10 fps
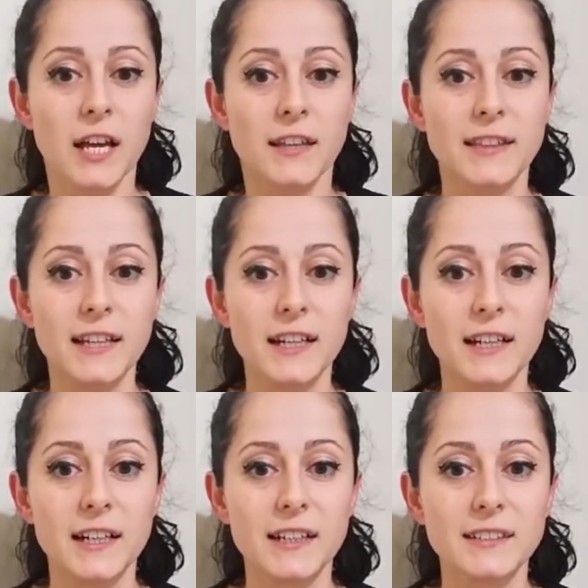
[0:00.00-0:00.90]

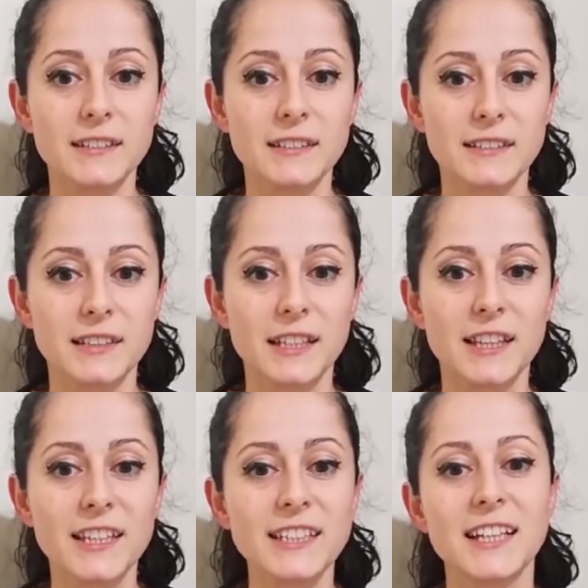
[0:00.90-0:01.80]
The
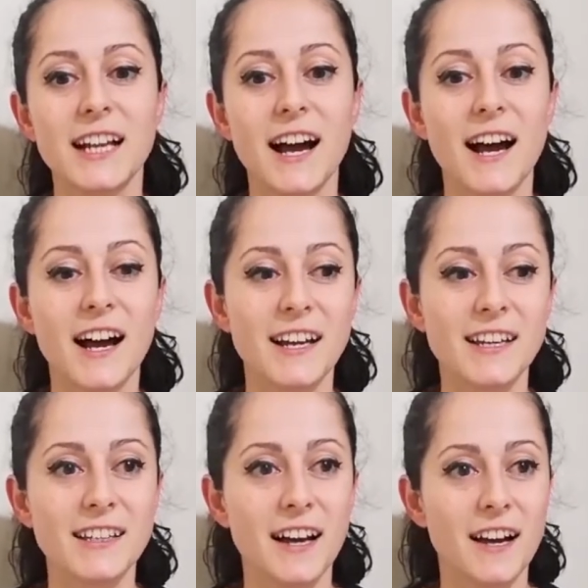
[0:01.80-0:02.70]
thing that
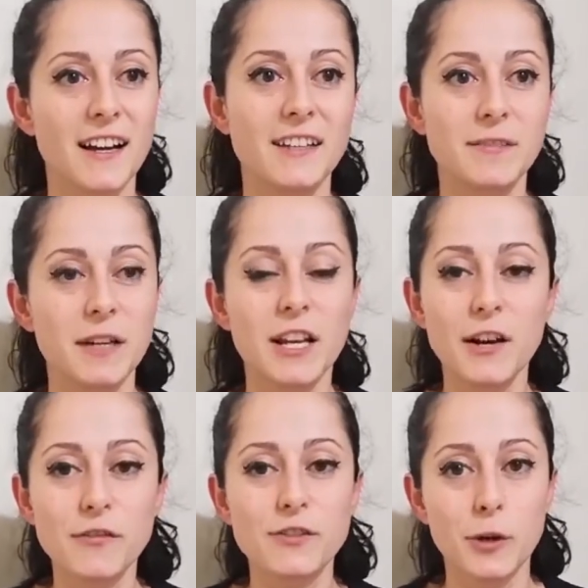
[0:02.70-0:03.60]
I
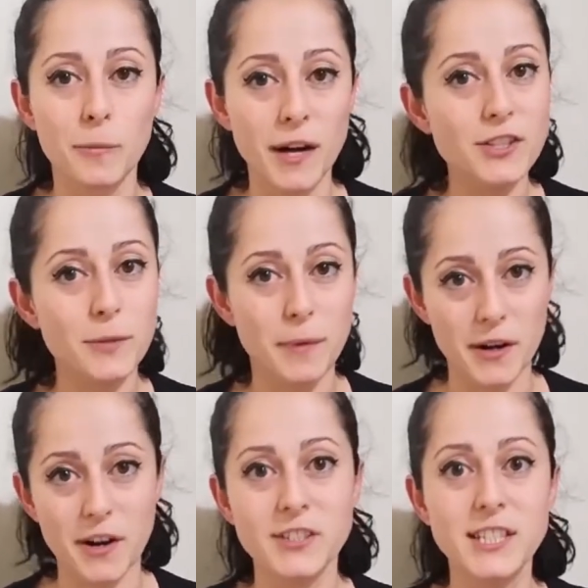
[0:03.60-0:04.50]
love so much about
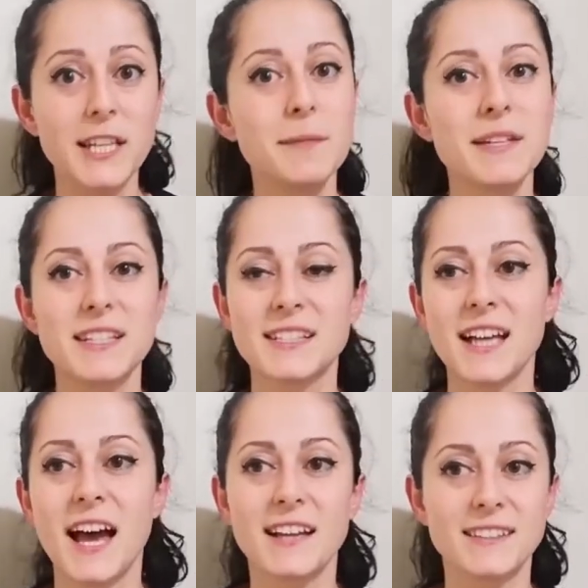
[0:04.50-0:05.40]
our team is
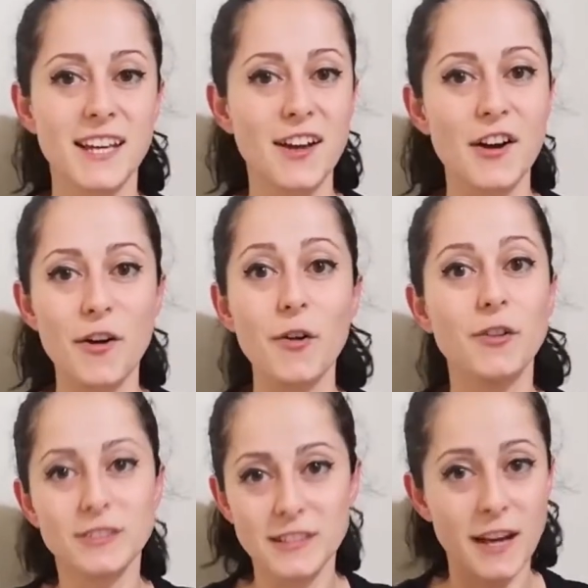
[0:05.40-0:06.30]
that they are
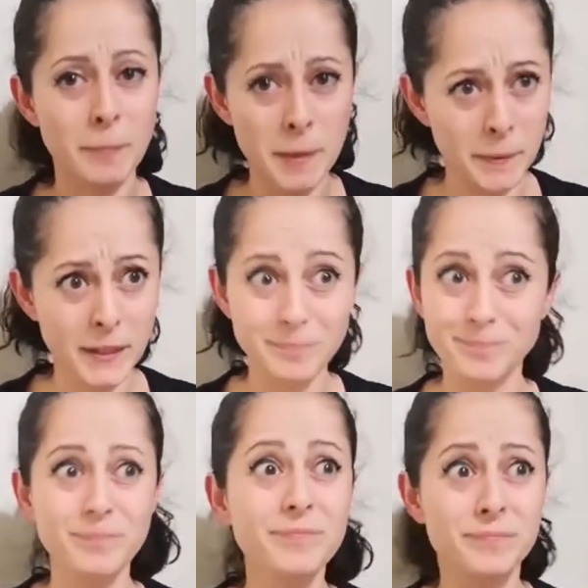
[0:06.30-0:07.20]
all young people.
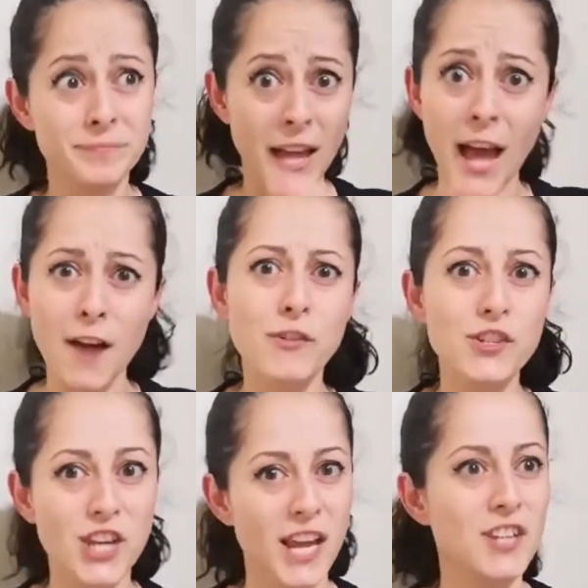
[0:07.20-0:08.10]

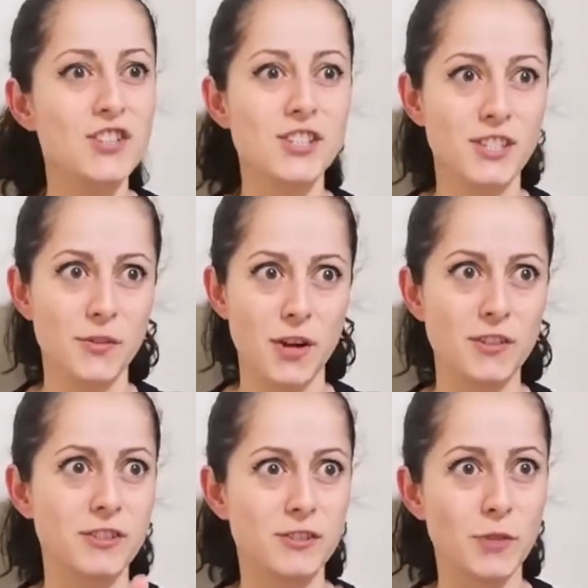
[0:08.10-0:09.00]
Average age is around
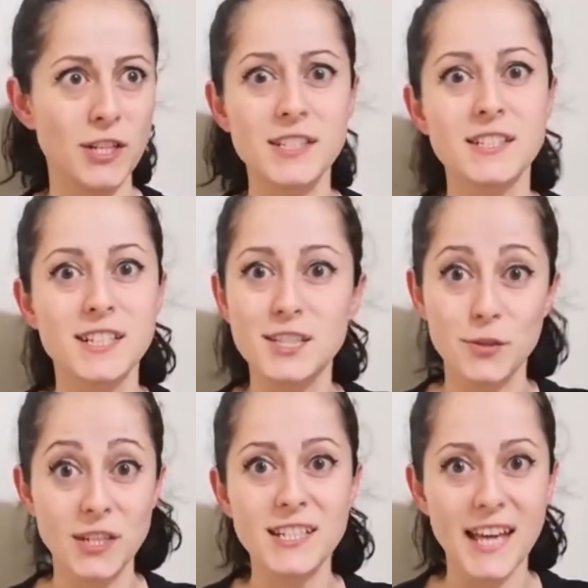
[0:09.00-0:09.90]
26,
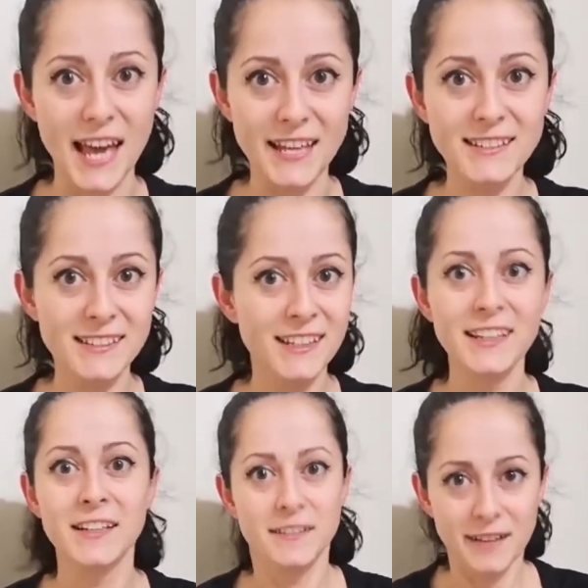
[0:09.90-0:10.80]
28.
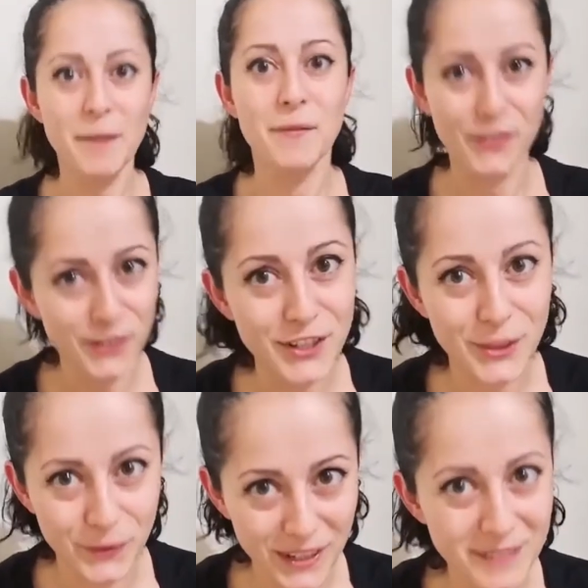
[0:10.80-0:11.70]
I'm
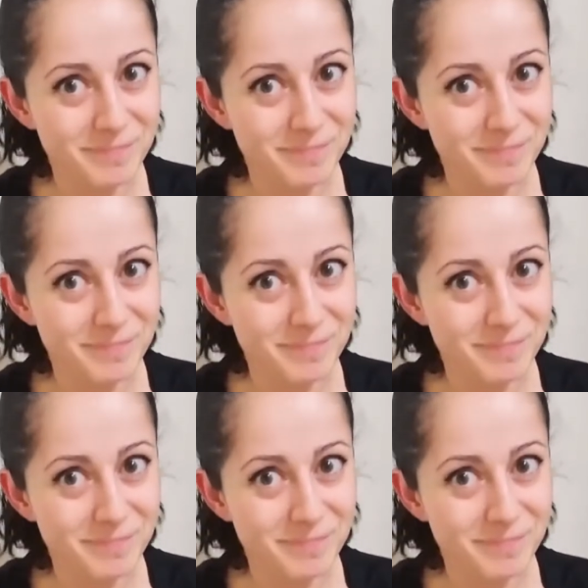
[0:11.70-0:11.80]
33.